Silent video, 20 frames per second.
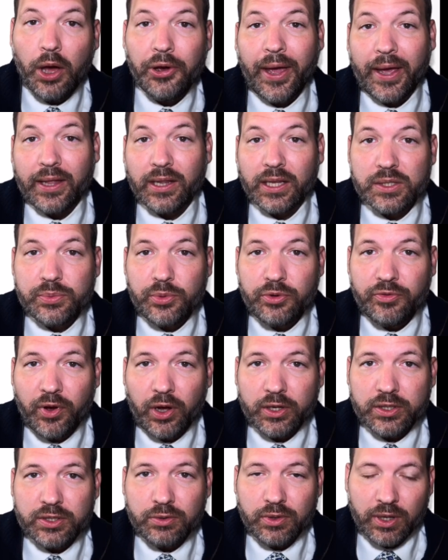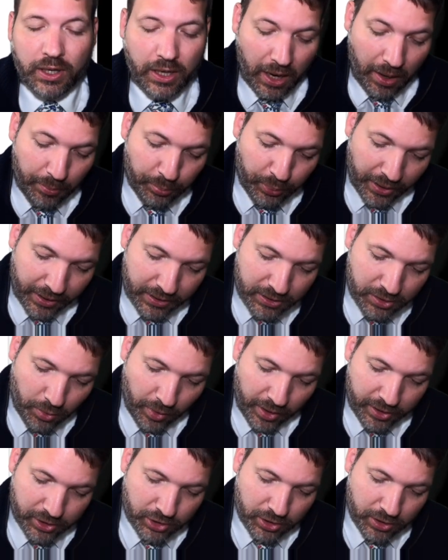Okay, let's move on to the complex
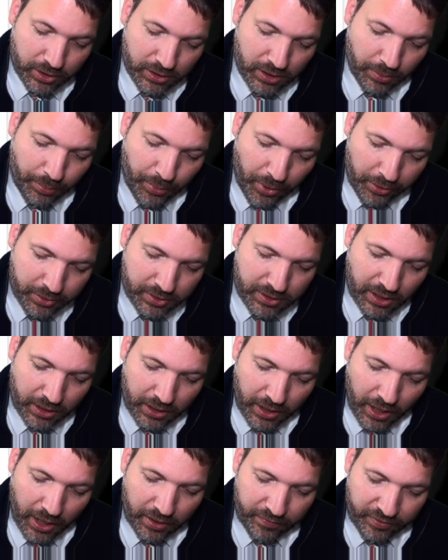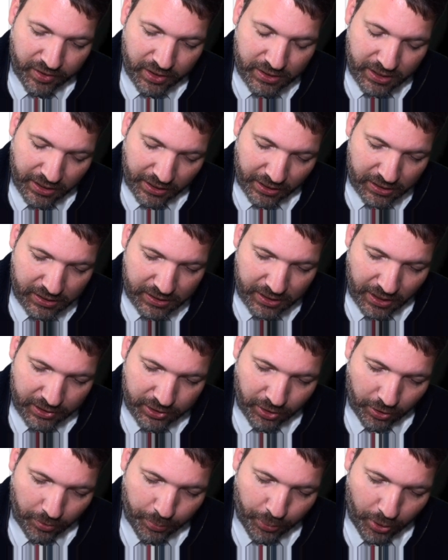question. Suppose that none of the ticket sets
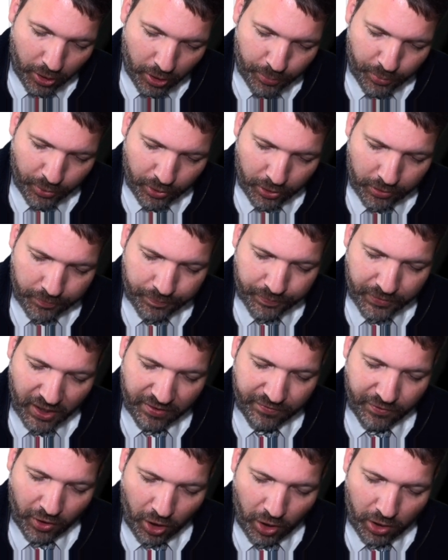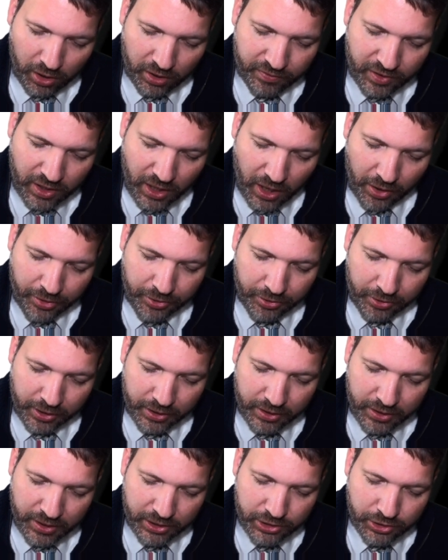are purple. If all of the other
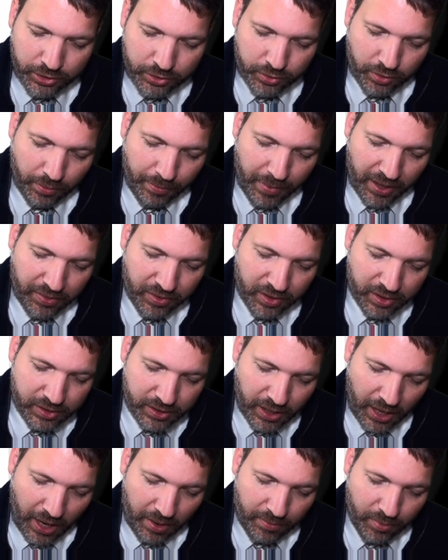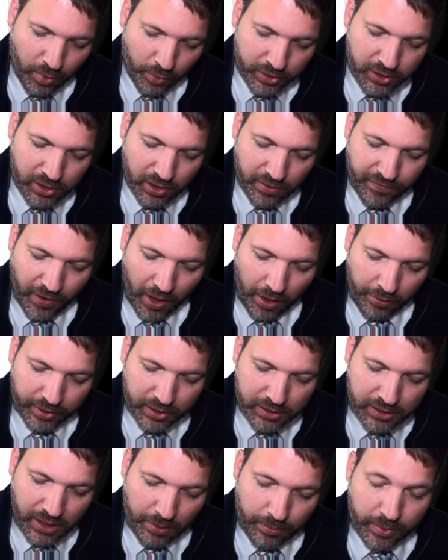conditions remain the same, which of the following
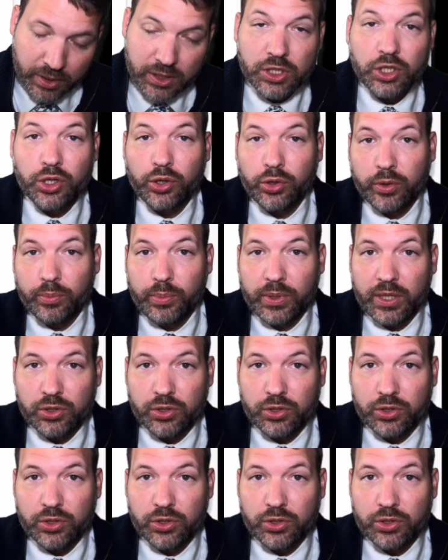statements could be